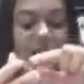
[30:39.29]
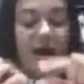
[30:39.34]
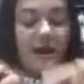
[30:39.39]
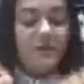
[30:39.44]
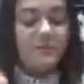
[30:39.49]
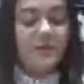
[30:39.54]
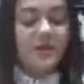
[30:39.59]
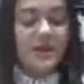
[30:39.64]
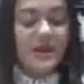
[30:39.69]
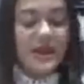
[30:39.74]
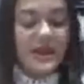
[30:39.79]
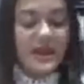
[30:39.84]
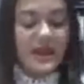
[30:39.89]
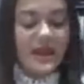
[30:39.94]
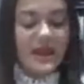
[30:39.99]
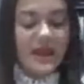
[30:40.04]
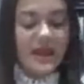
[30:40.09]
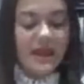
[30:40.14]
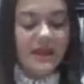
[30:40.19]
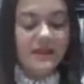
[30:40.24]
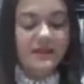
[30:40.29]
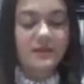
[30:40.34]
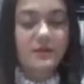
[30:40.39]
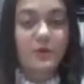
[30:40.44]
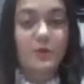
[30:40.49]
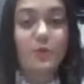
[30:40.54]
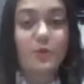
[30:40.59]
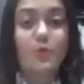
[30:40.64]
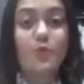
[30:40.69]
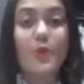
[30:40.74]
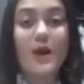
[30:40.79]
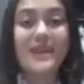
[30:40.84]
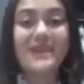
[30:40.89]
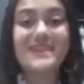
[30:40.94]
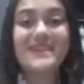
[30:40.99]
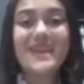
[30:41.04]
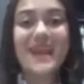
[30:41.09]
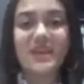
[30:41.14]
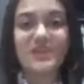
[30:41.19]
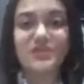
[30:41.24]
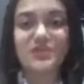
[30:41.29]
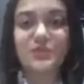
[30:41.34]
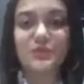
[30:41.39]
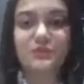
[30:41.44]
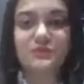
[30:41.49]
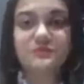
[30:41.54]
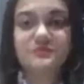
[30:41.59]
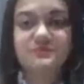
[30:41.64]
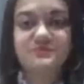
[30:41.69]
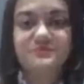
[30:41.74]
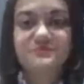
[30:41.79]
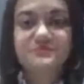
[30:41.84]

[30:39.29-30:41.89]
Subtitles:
I'm gonna add one cashew.